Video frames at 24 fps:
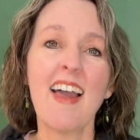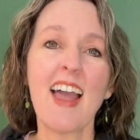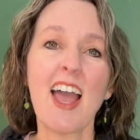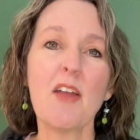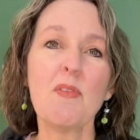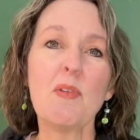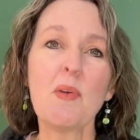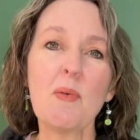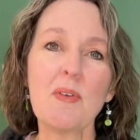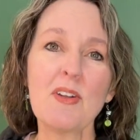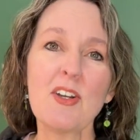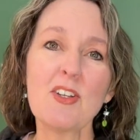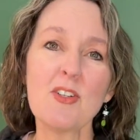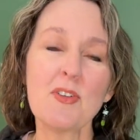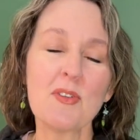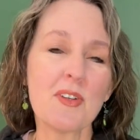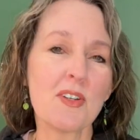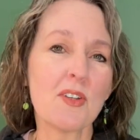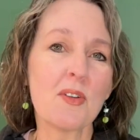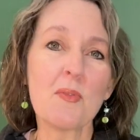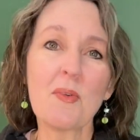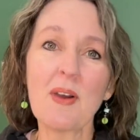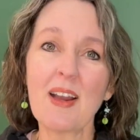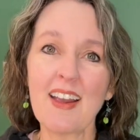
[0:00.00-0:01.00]
And we want to do it
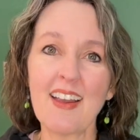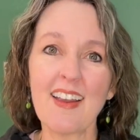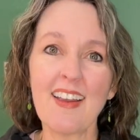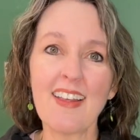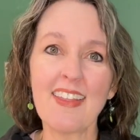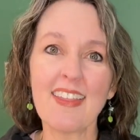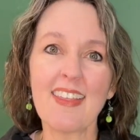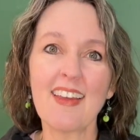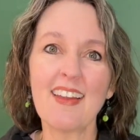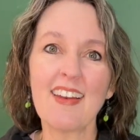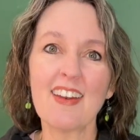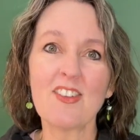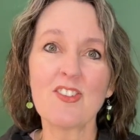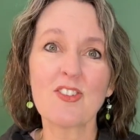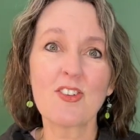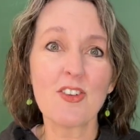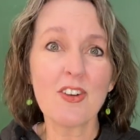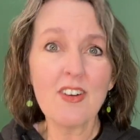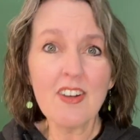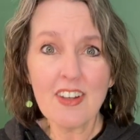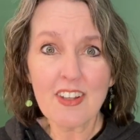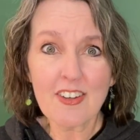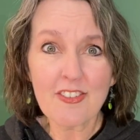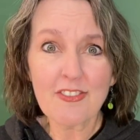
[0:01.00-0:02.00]
in a way that is
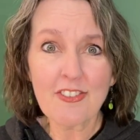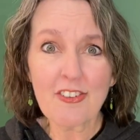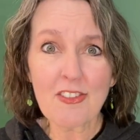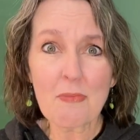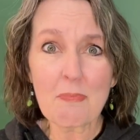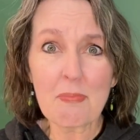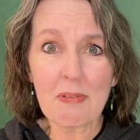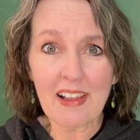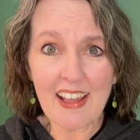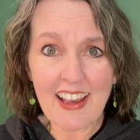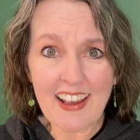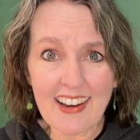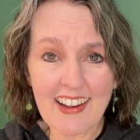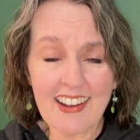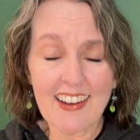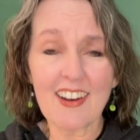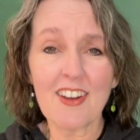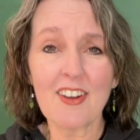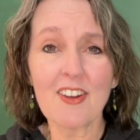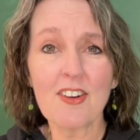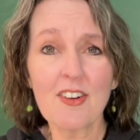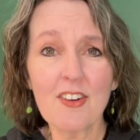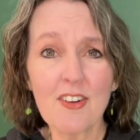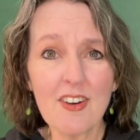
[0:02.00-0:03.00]
good for the planet
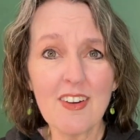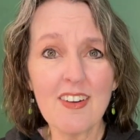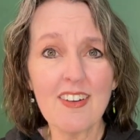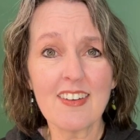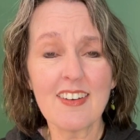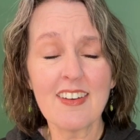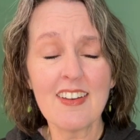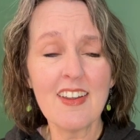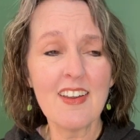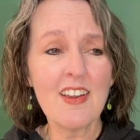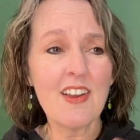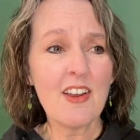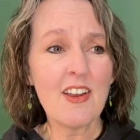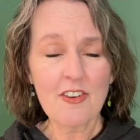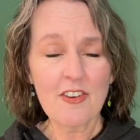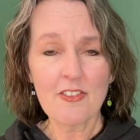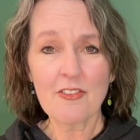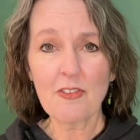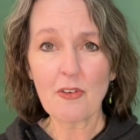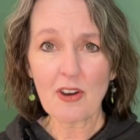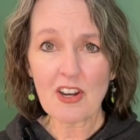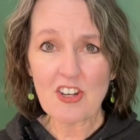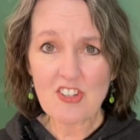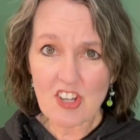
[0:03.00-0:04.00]
and good
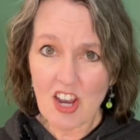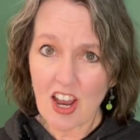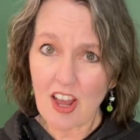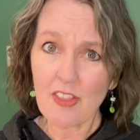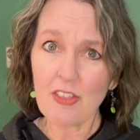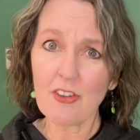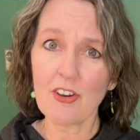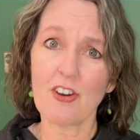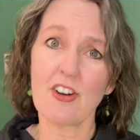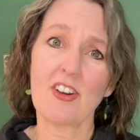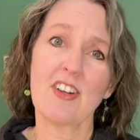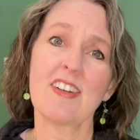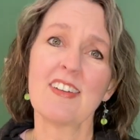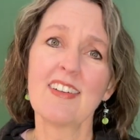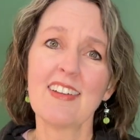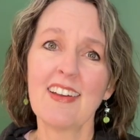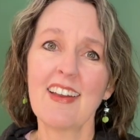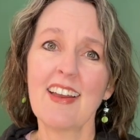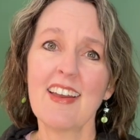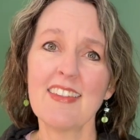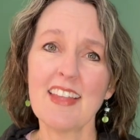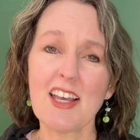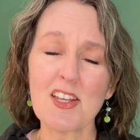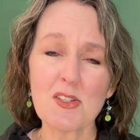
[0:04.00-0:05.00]
for each other.
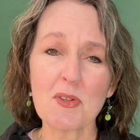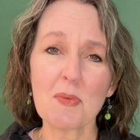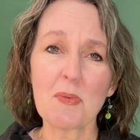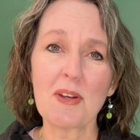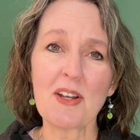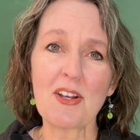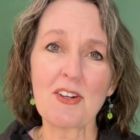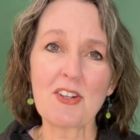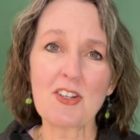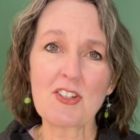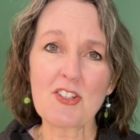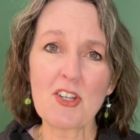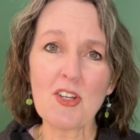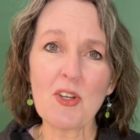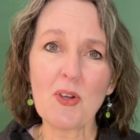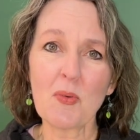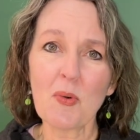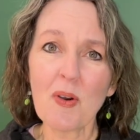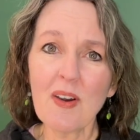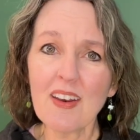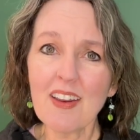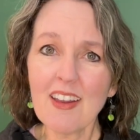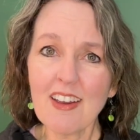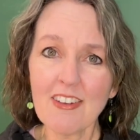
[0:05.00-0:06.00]
And that's what we're here to do.
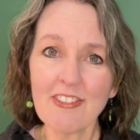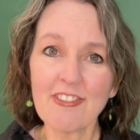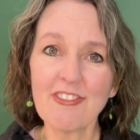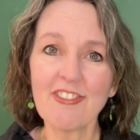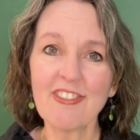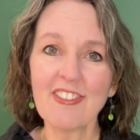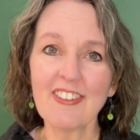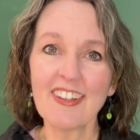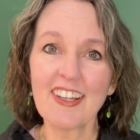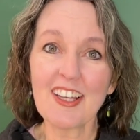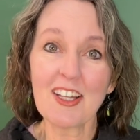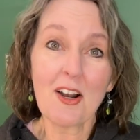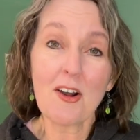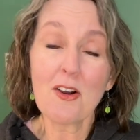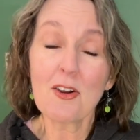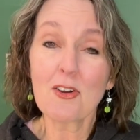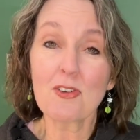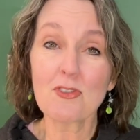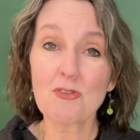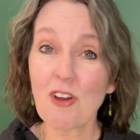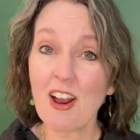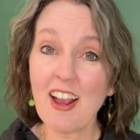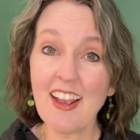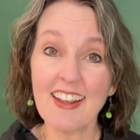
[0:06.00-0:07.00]
What if it all
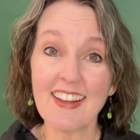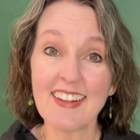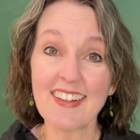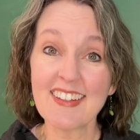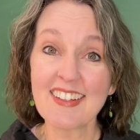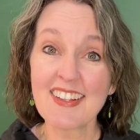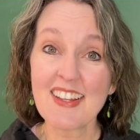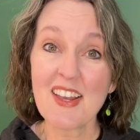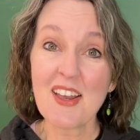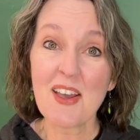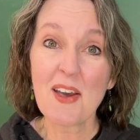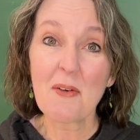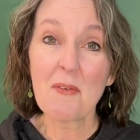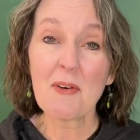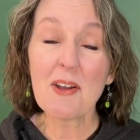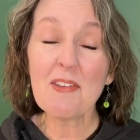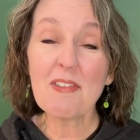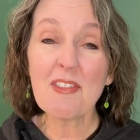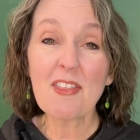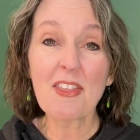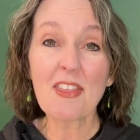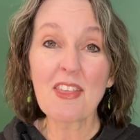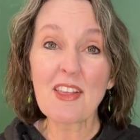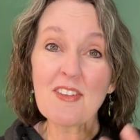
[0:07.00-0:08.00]
goes right? What
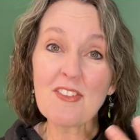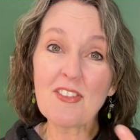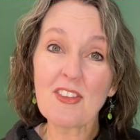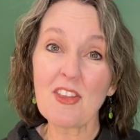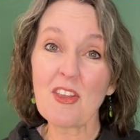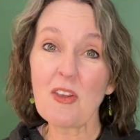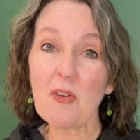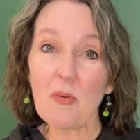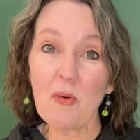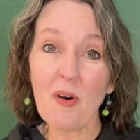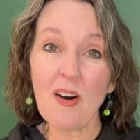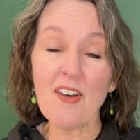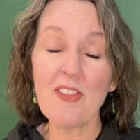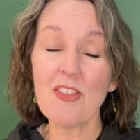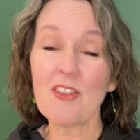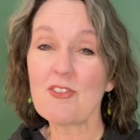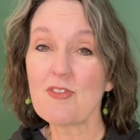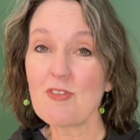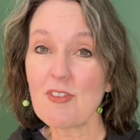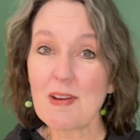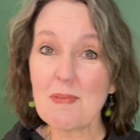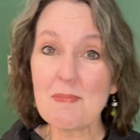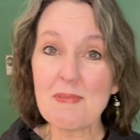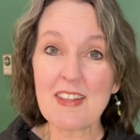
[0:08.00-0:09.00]
if the things that you want and
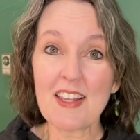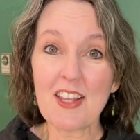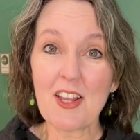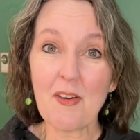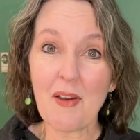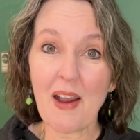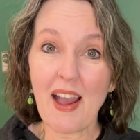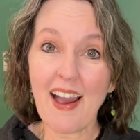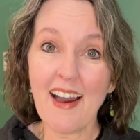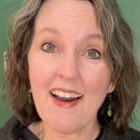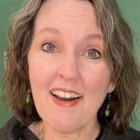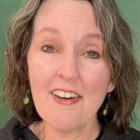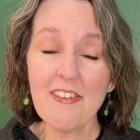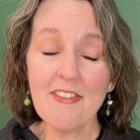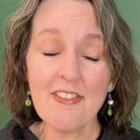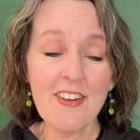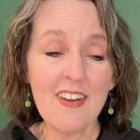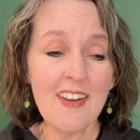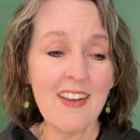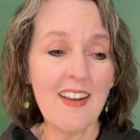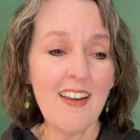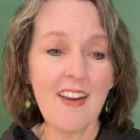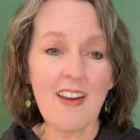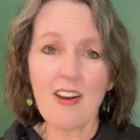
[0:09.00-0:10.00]
the dreams that you have
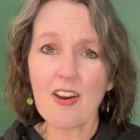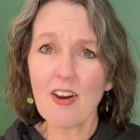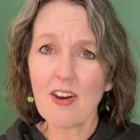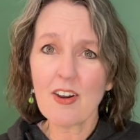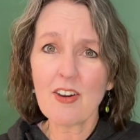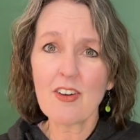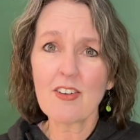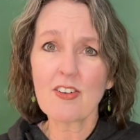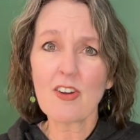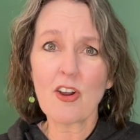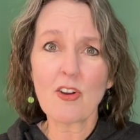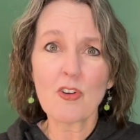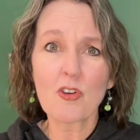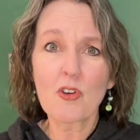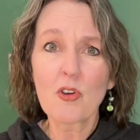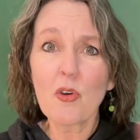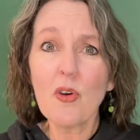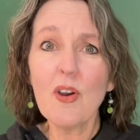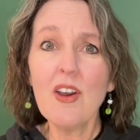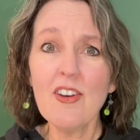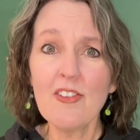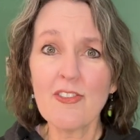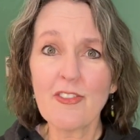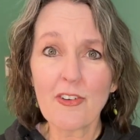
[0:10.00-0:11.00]
are
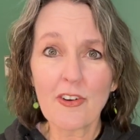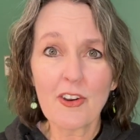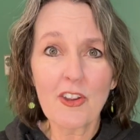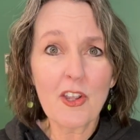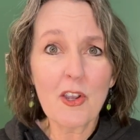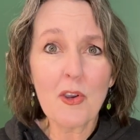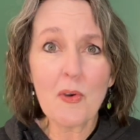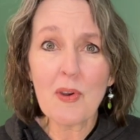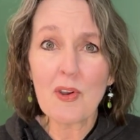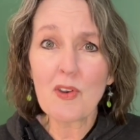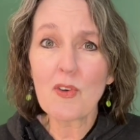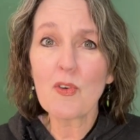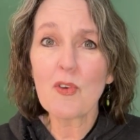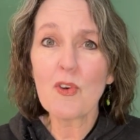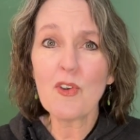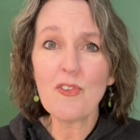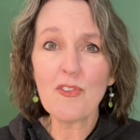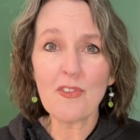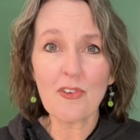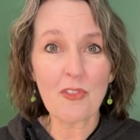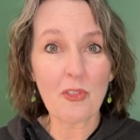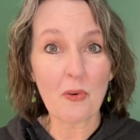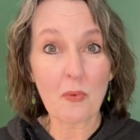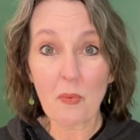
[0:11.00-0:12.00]
good for you and
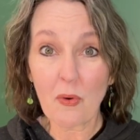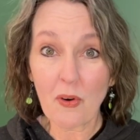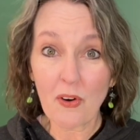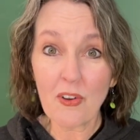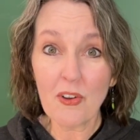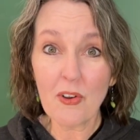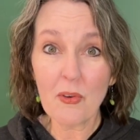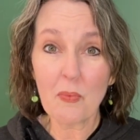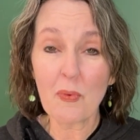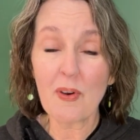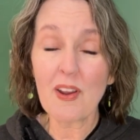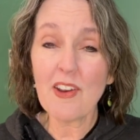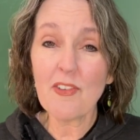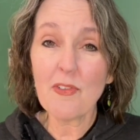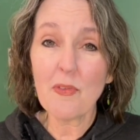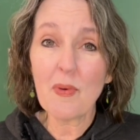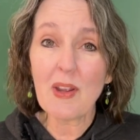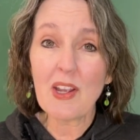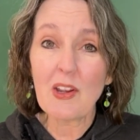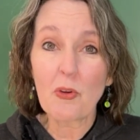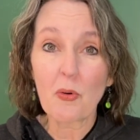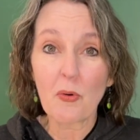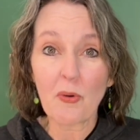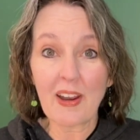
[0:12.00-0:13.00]
good for the world? What if
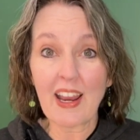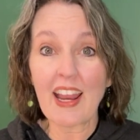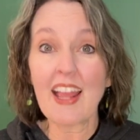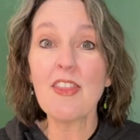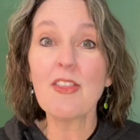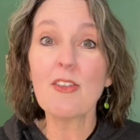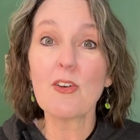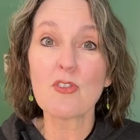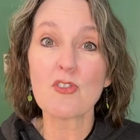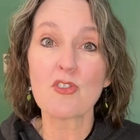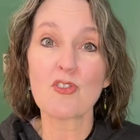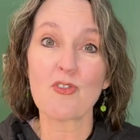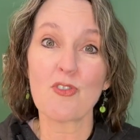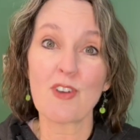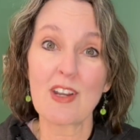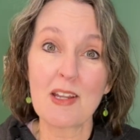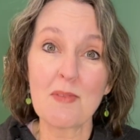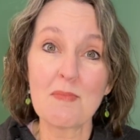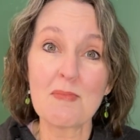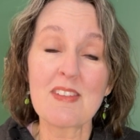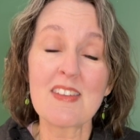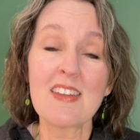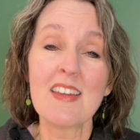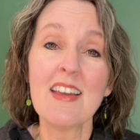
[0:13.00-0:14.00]
we create those
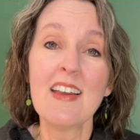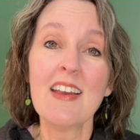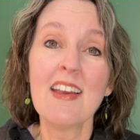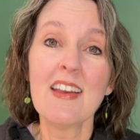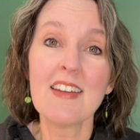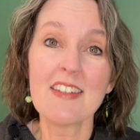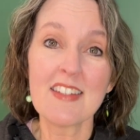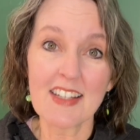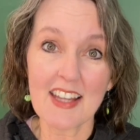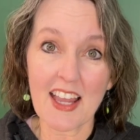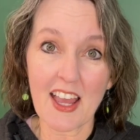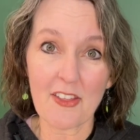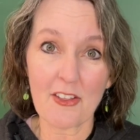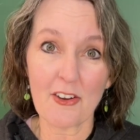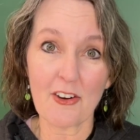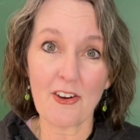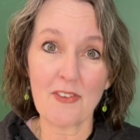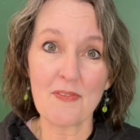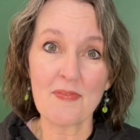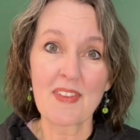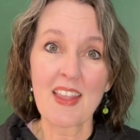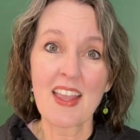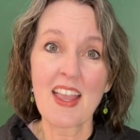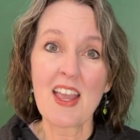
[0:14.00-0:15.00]
dreams
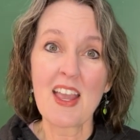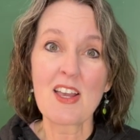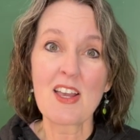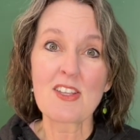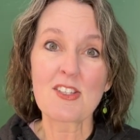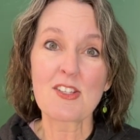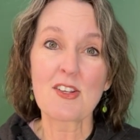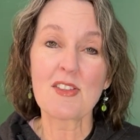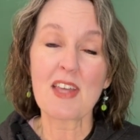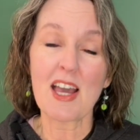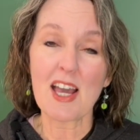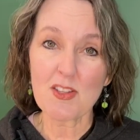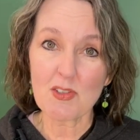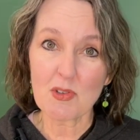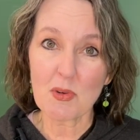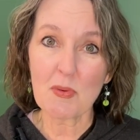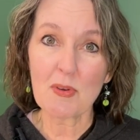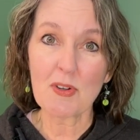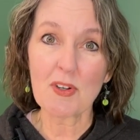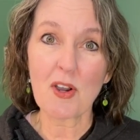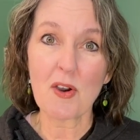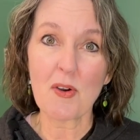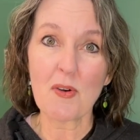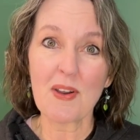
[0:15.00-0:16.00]
together? So that's where
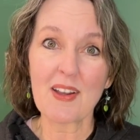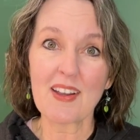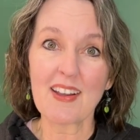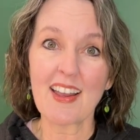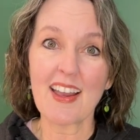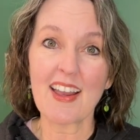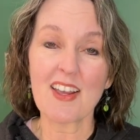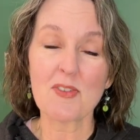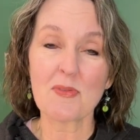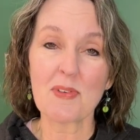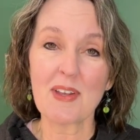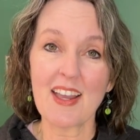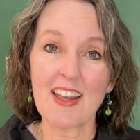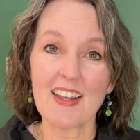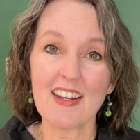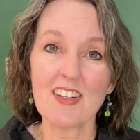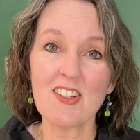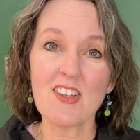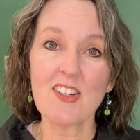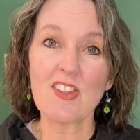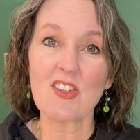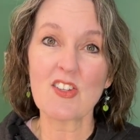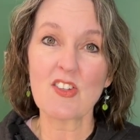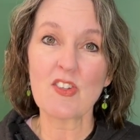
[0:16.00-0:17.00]
we're going as we head
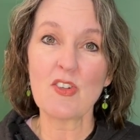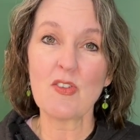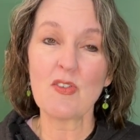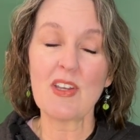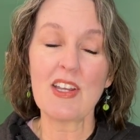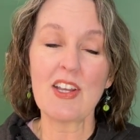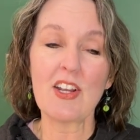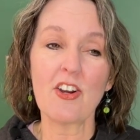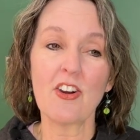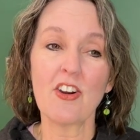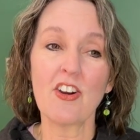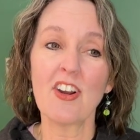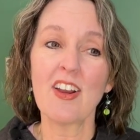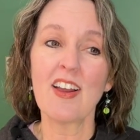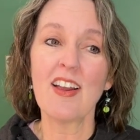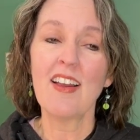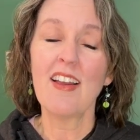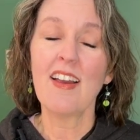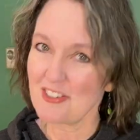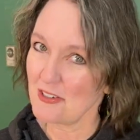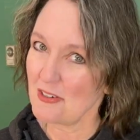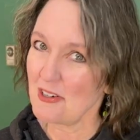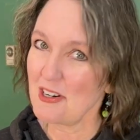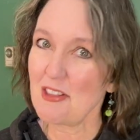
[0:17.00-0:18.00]
into this new year.
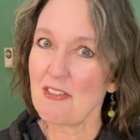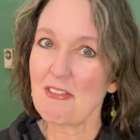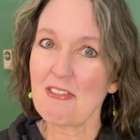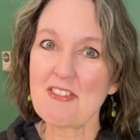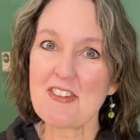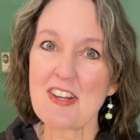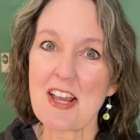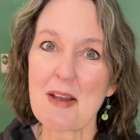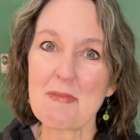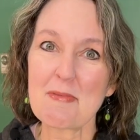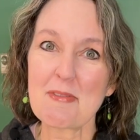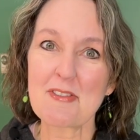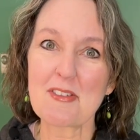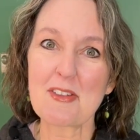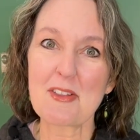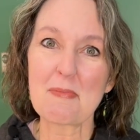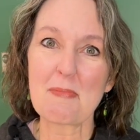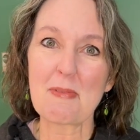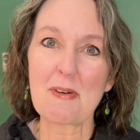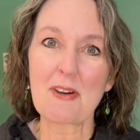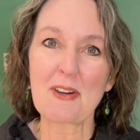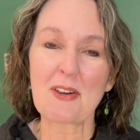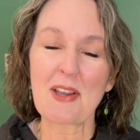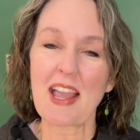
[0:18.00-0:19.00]
23 chapters of the
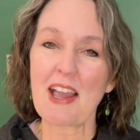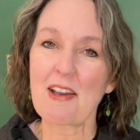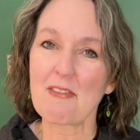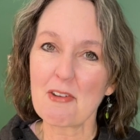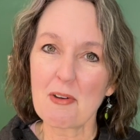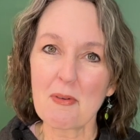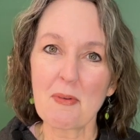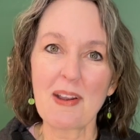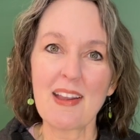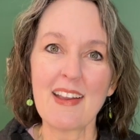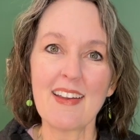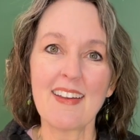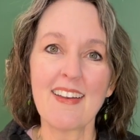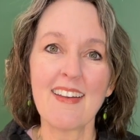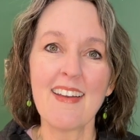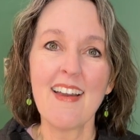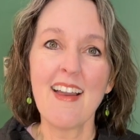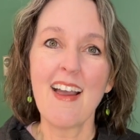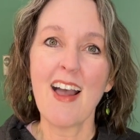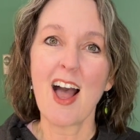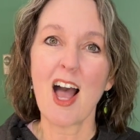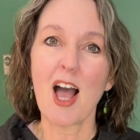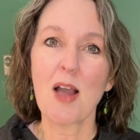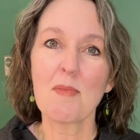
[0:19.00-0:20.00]
book. Every week,
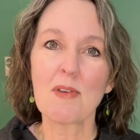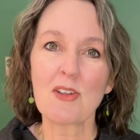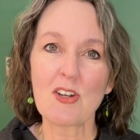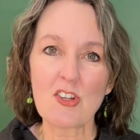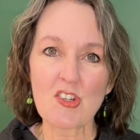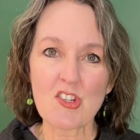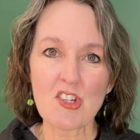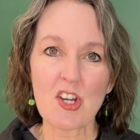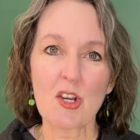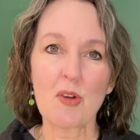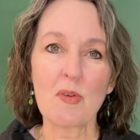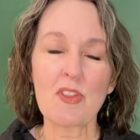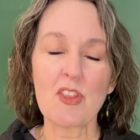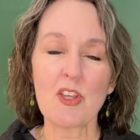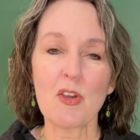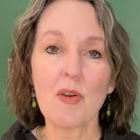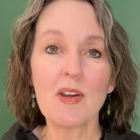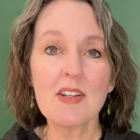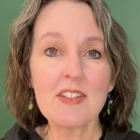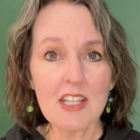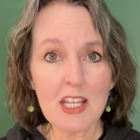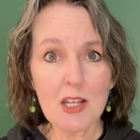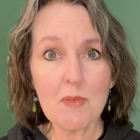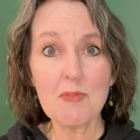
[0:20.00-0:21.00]
I'm going to share with you
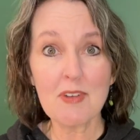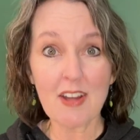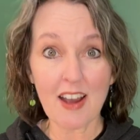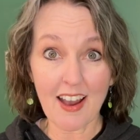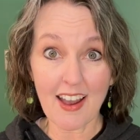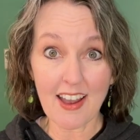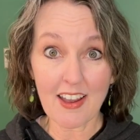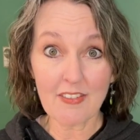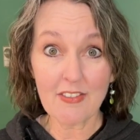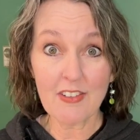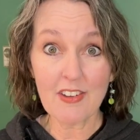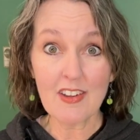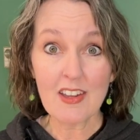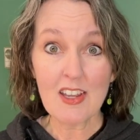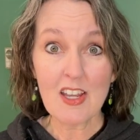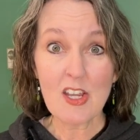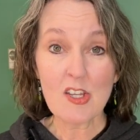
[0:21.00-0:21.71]
a deep dive.